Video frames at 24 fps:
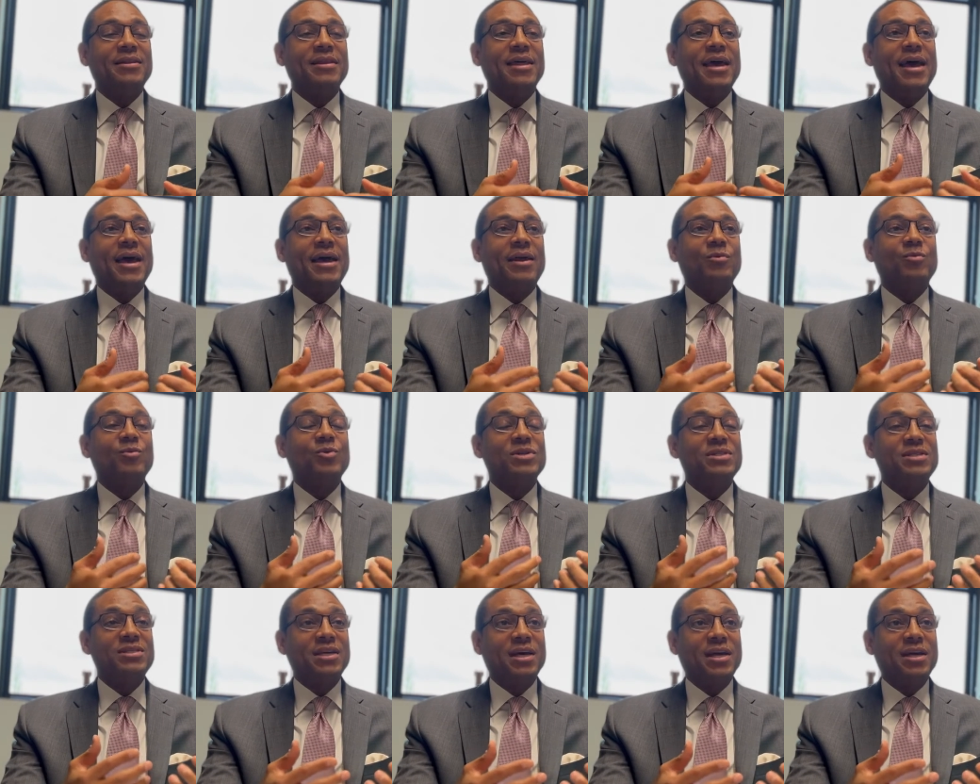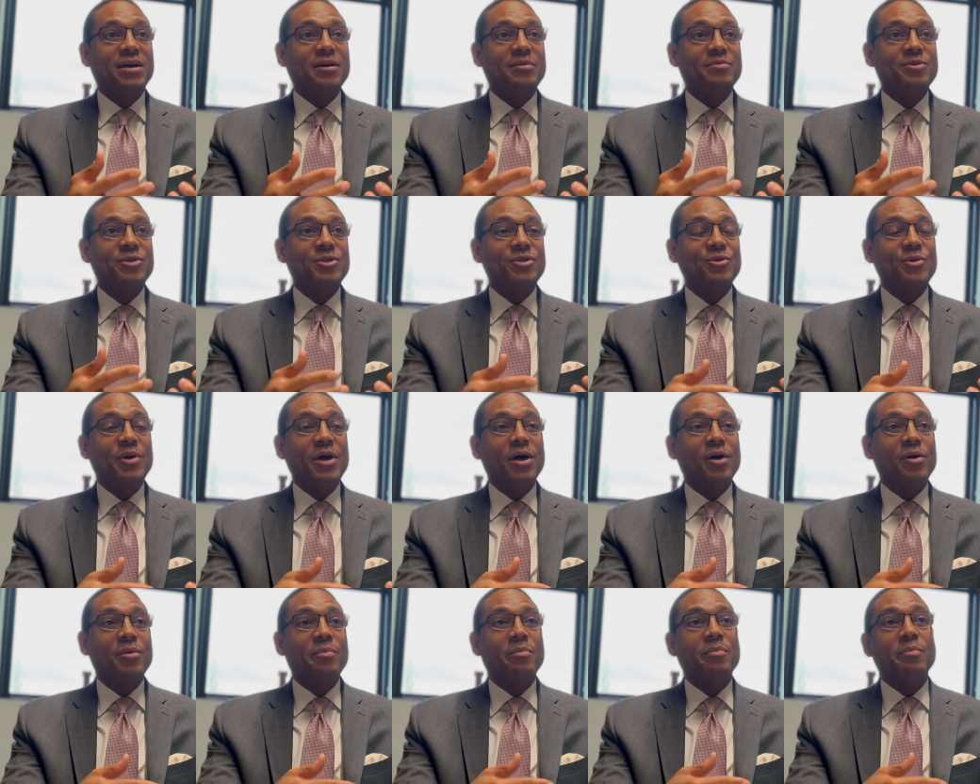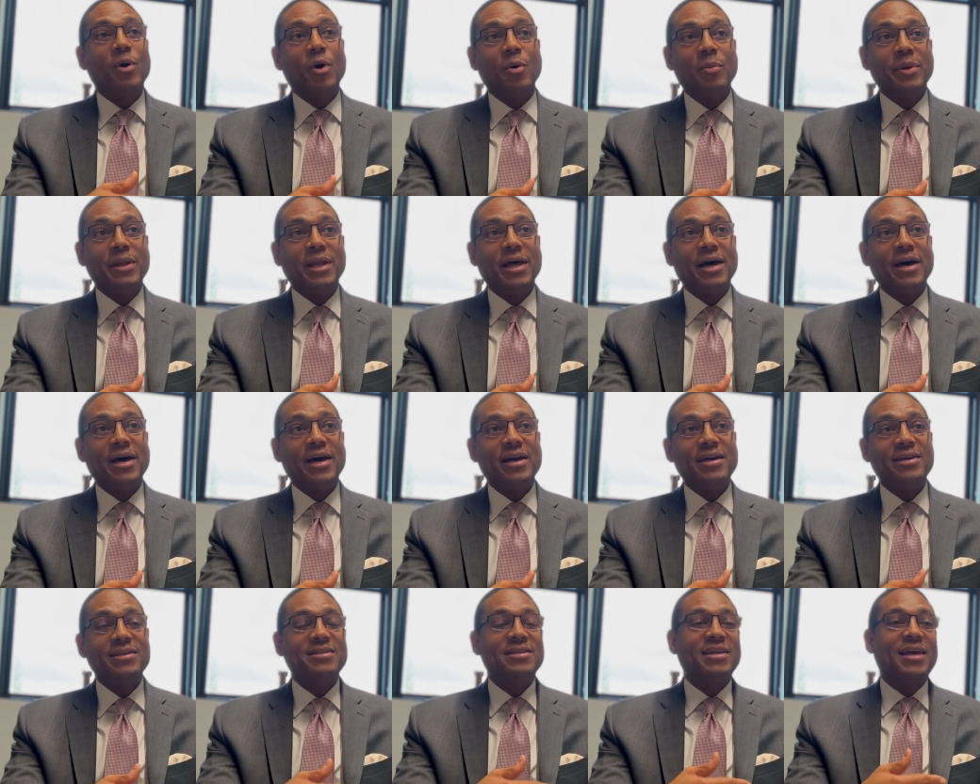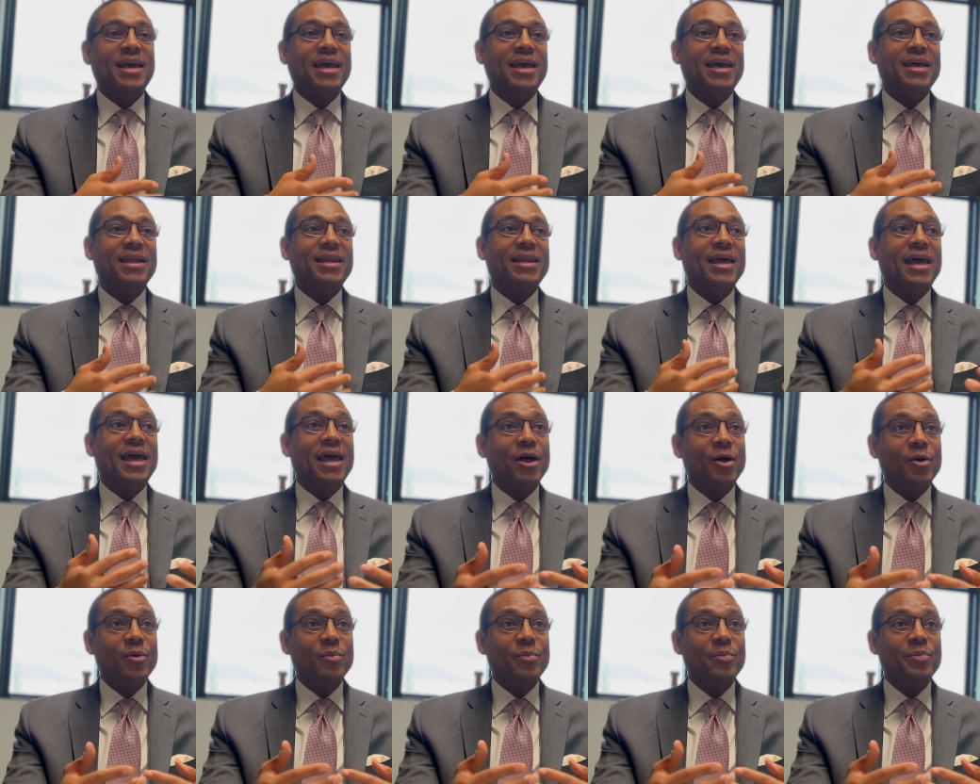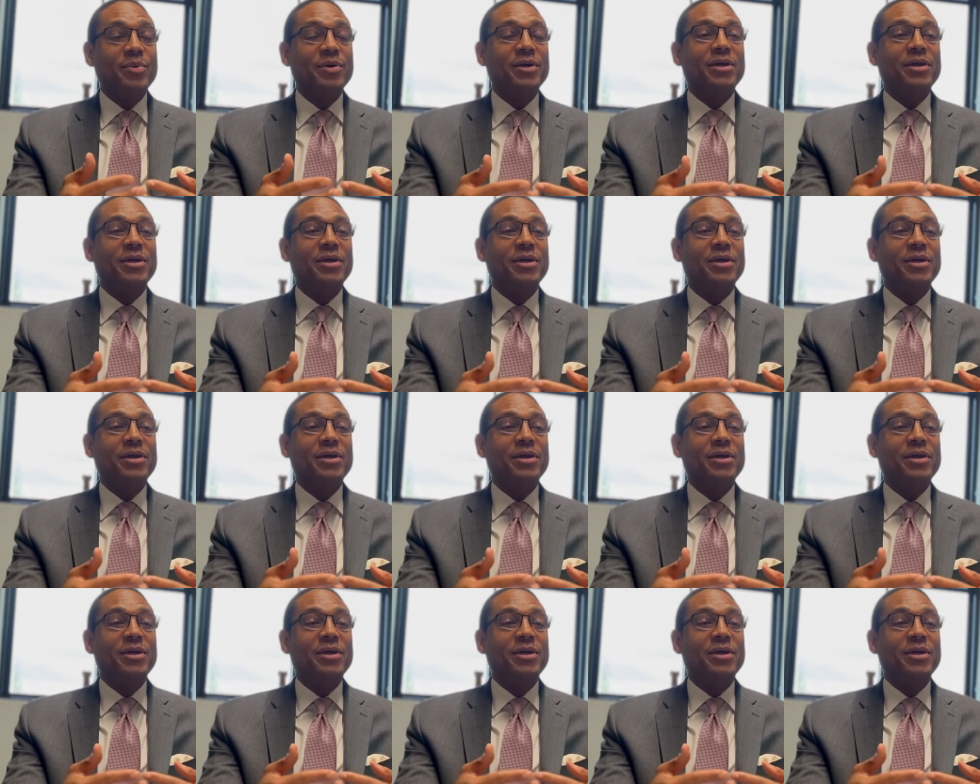that was set up to help mobilize and help